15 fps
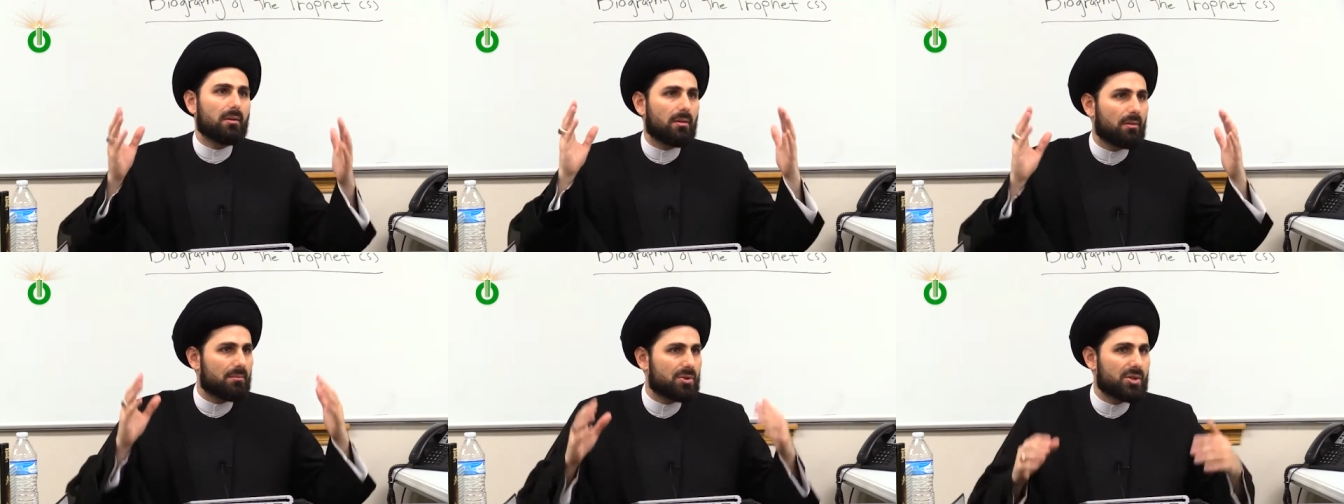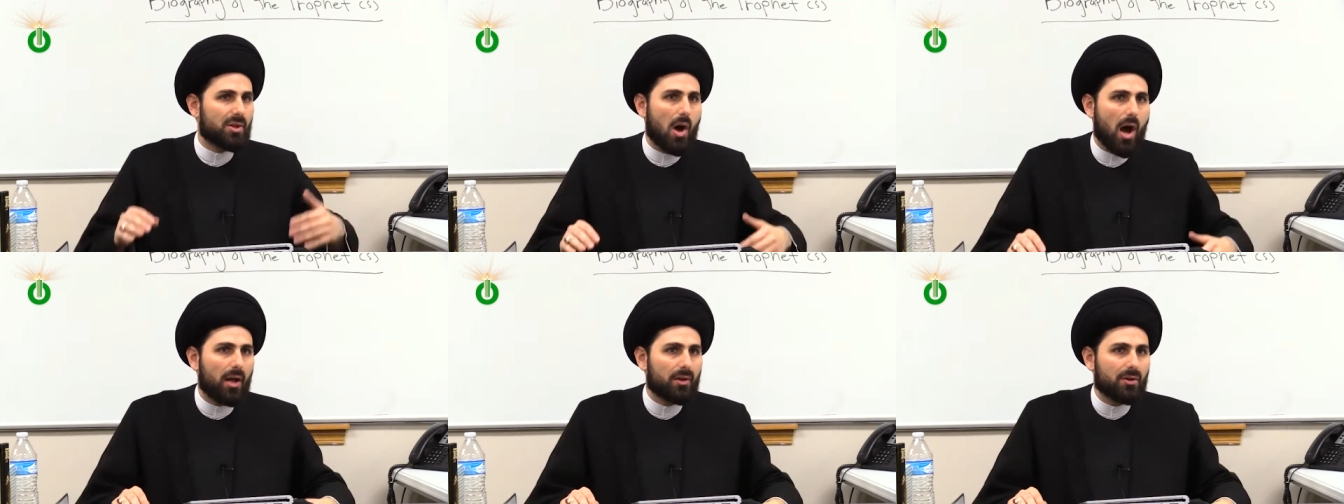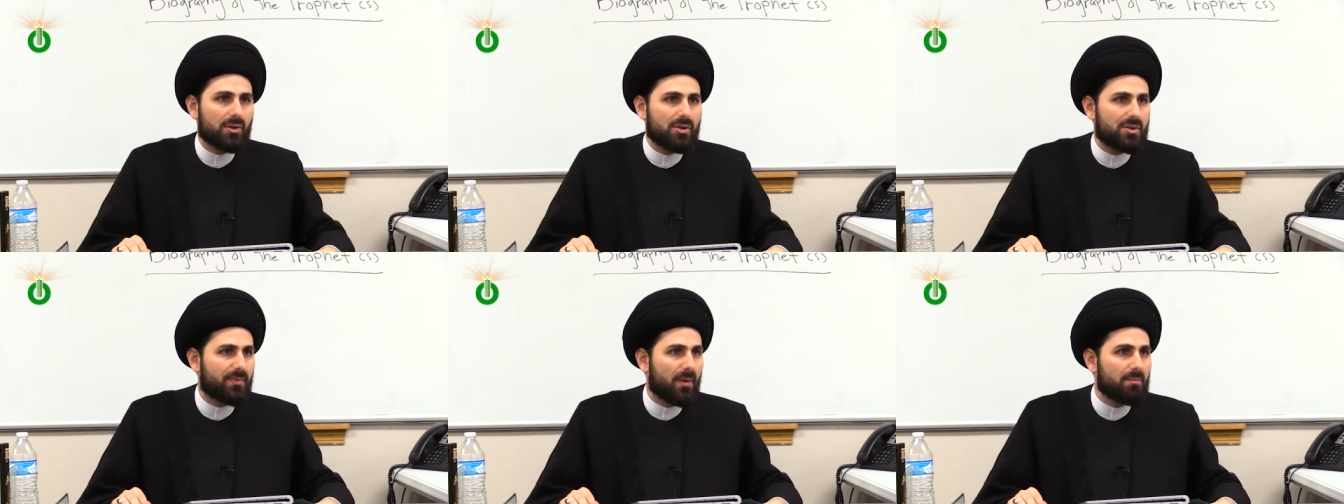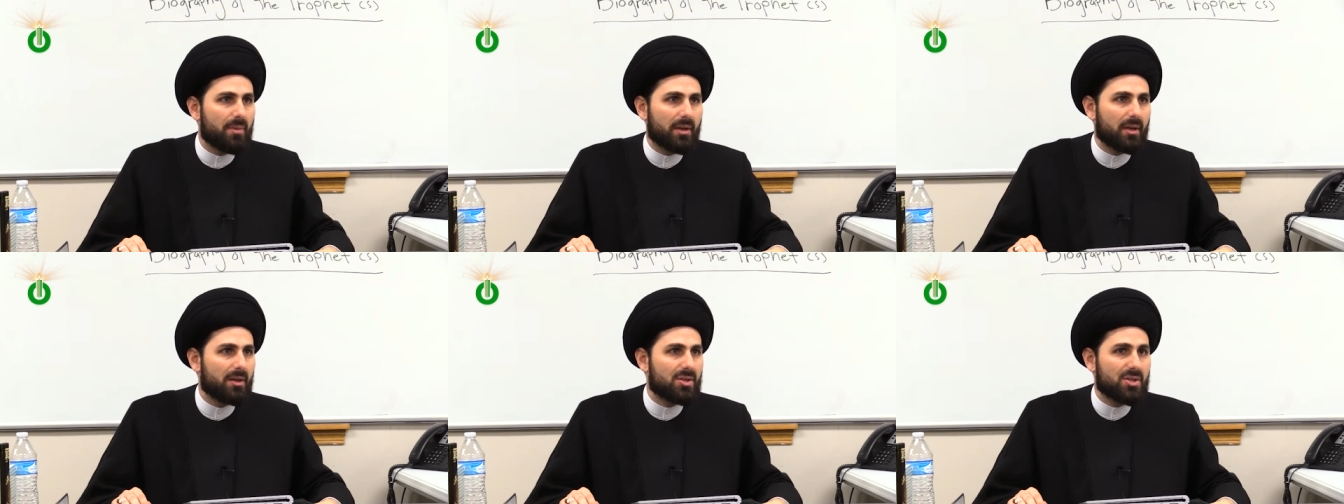um, scholars from
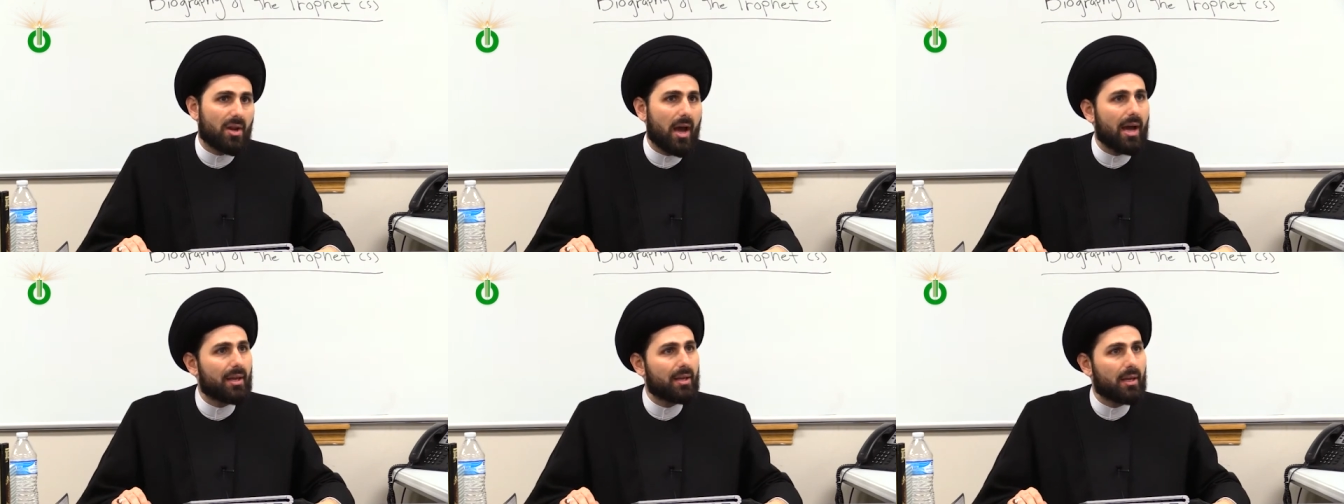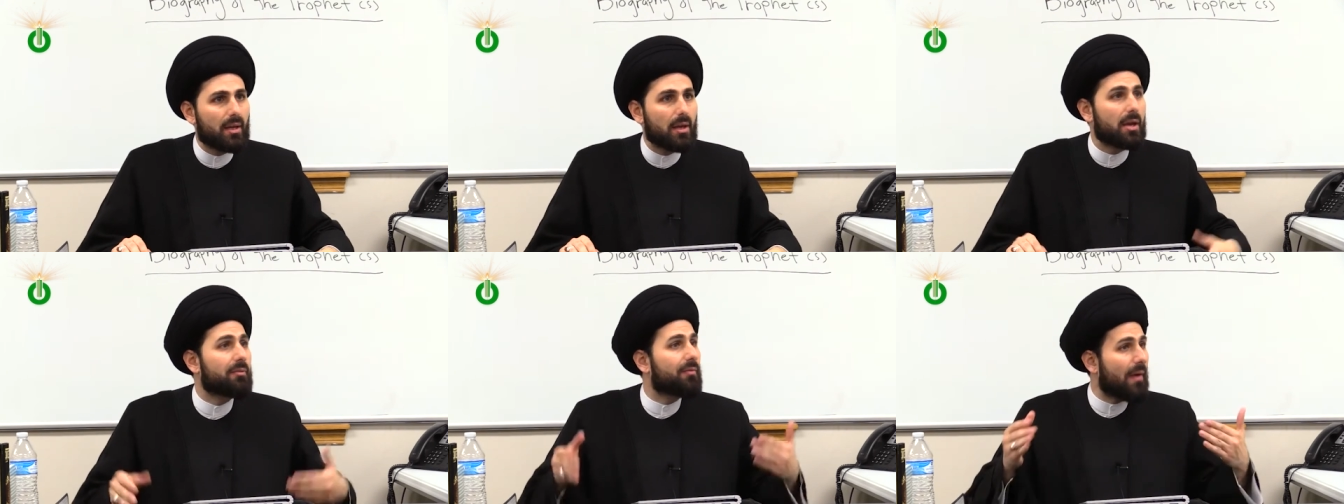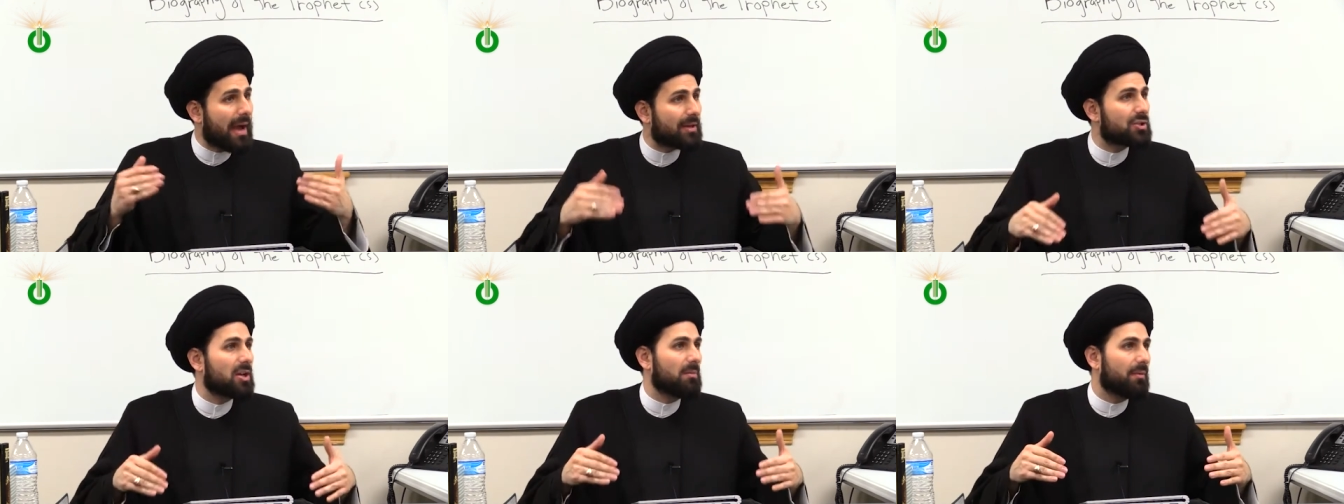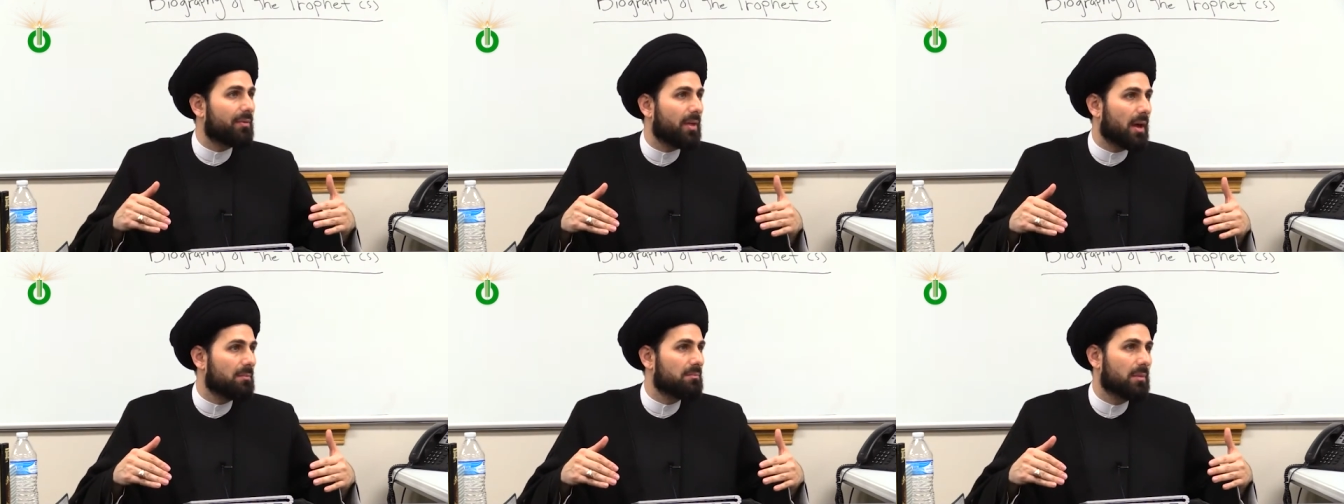Bani Israel. In fact, some of
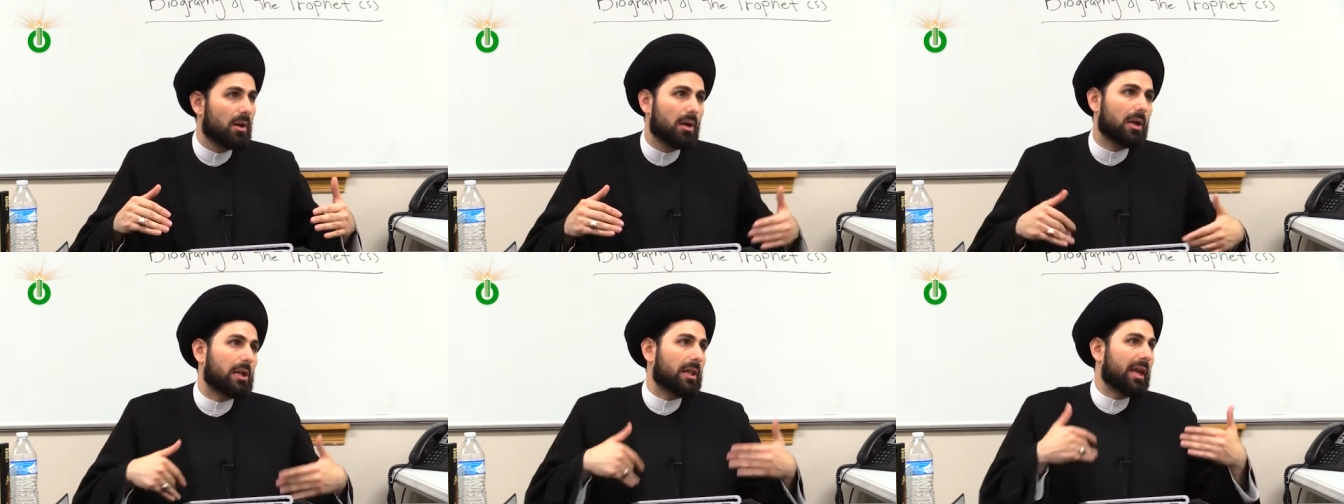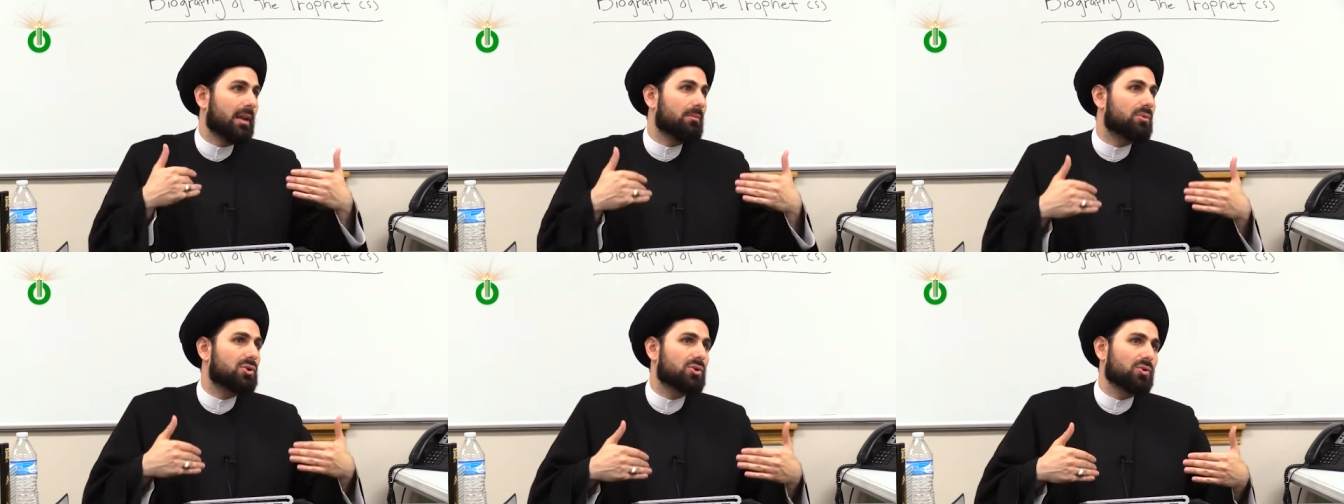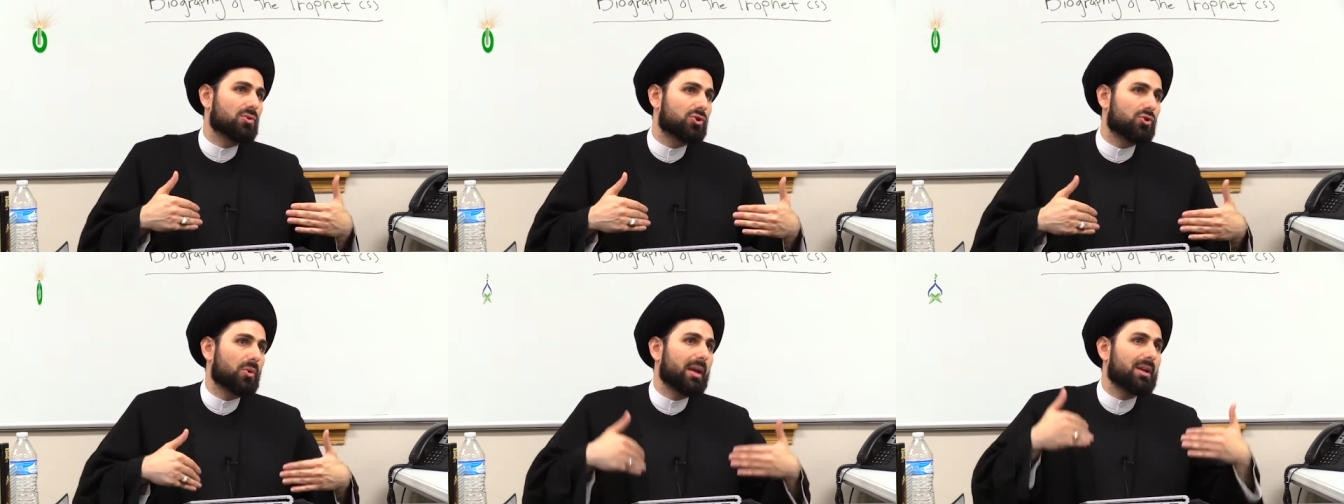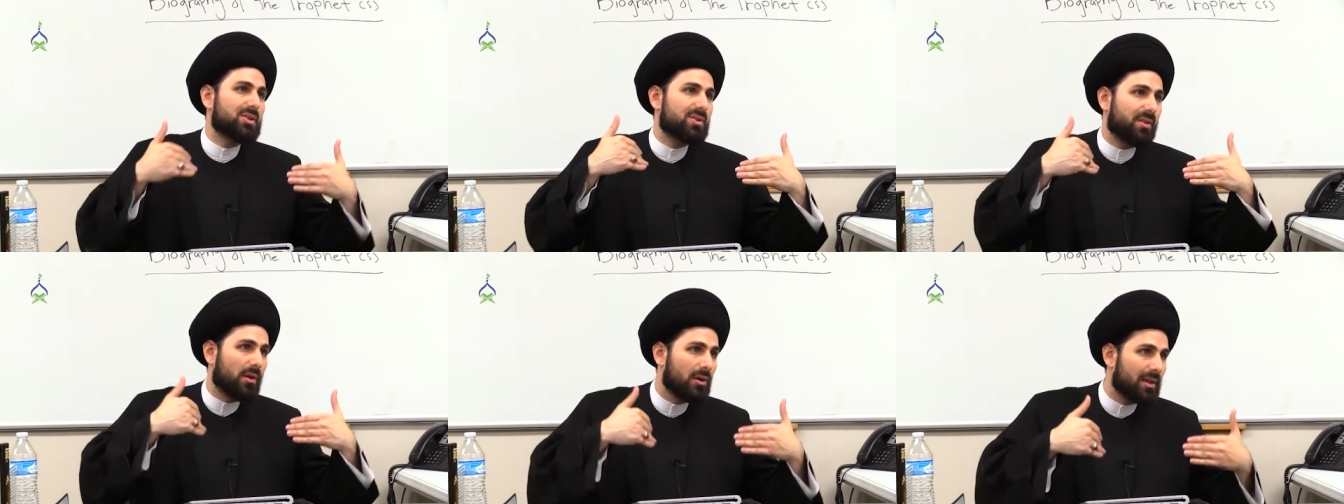them Claim to
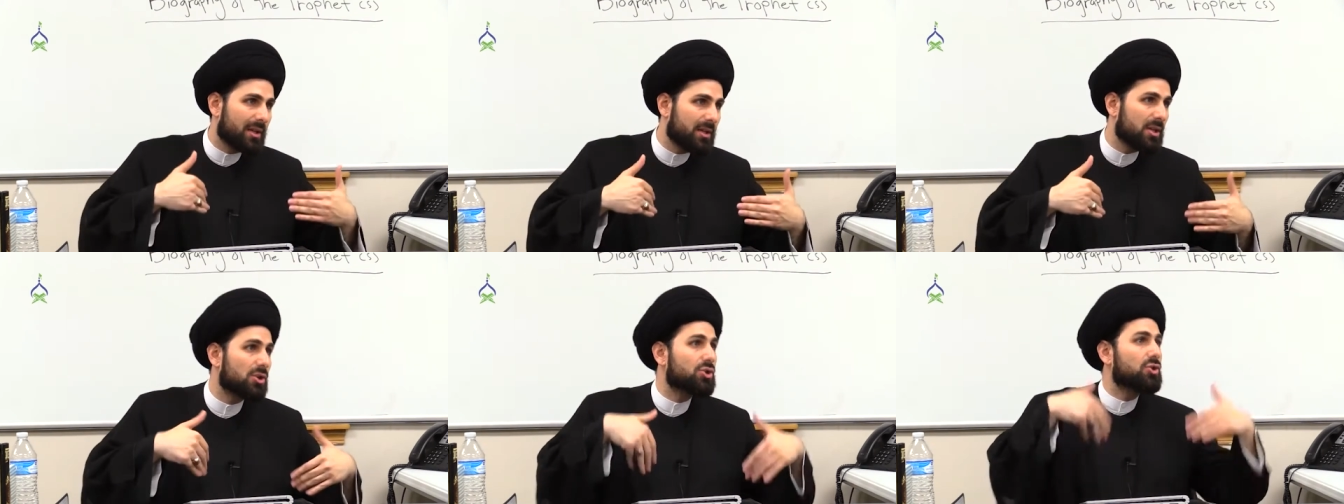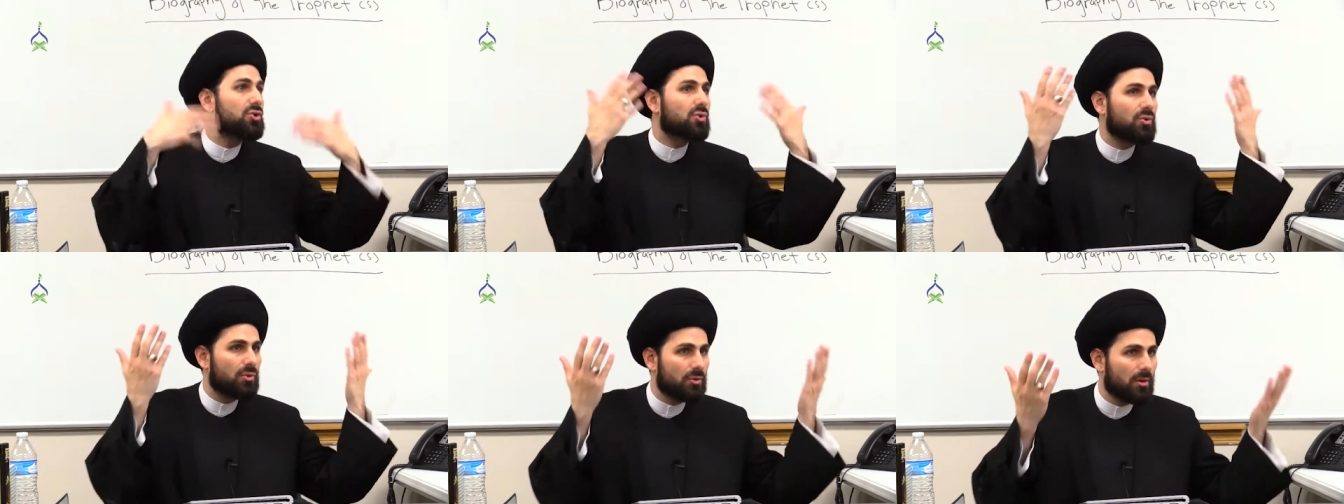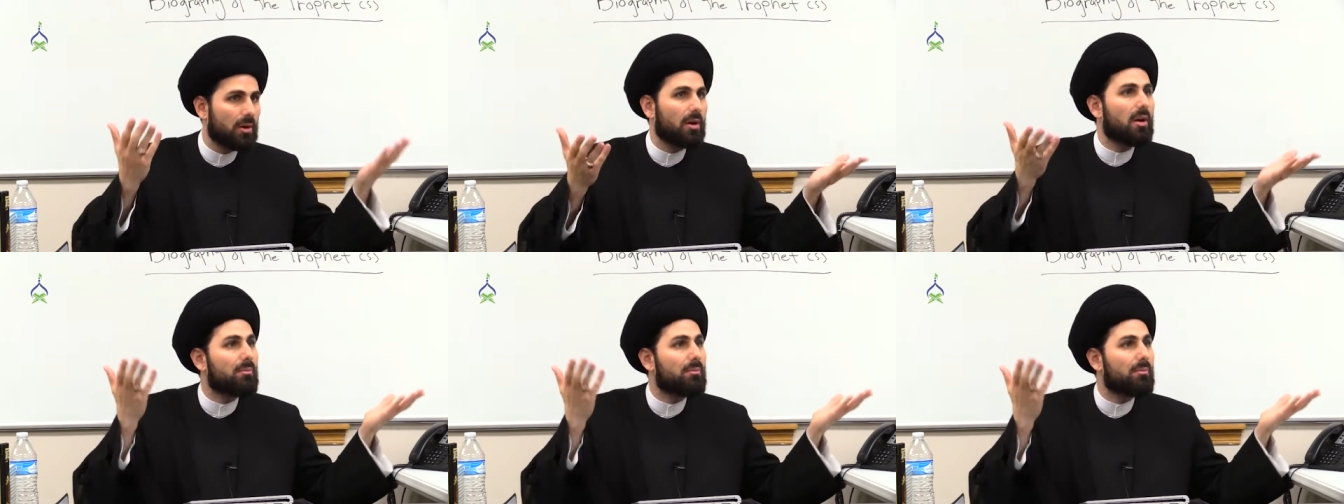trace their lineage to